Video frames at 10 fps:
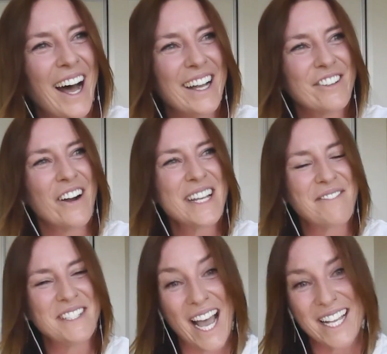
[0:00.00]
Growing
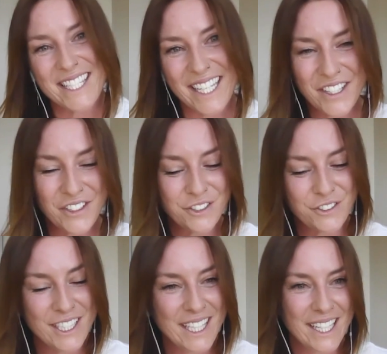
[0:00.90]
up in Tassie, you're
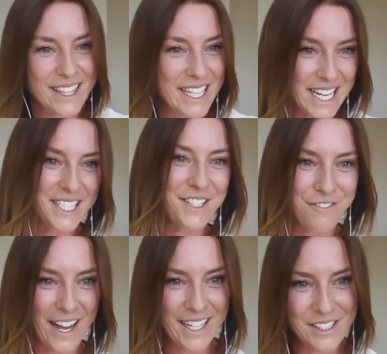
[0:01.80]
really at the
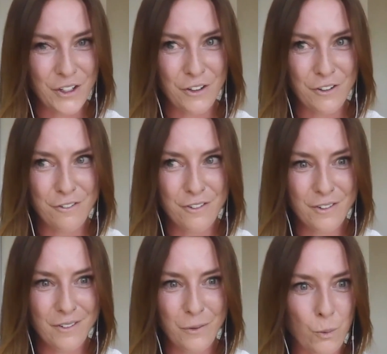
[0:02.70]
interface of
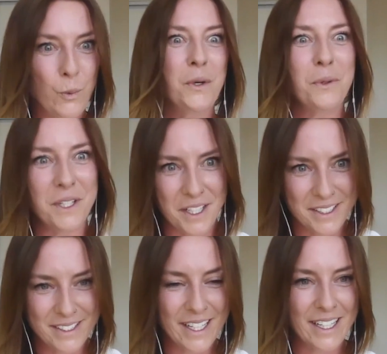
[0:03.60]

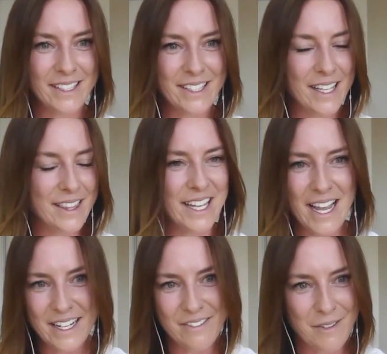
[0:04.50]
wilderness. It's at the
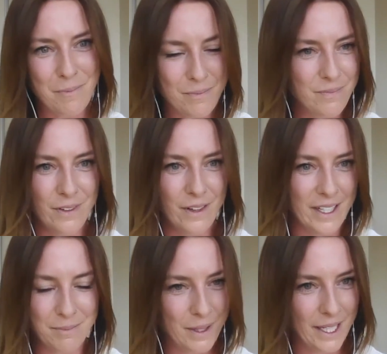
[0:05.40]
end of the
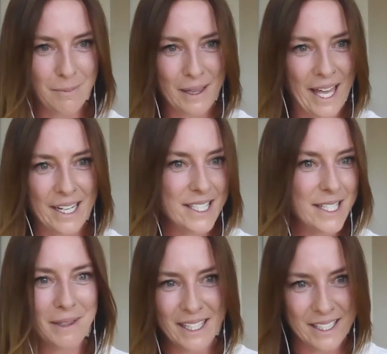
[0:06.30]
bloody planet,
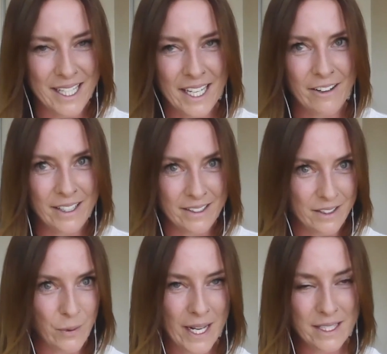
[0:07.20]
similar here in
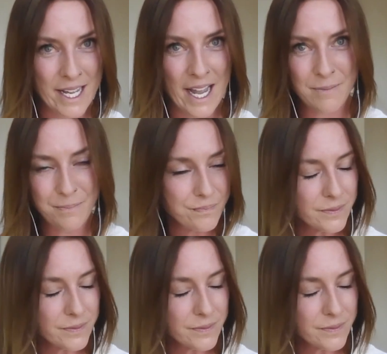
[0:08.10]
Queenstown.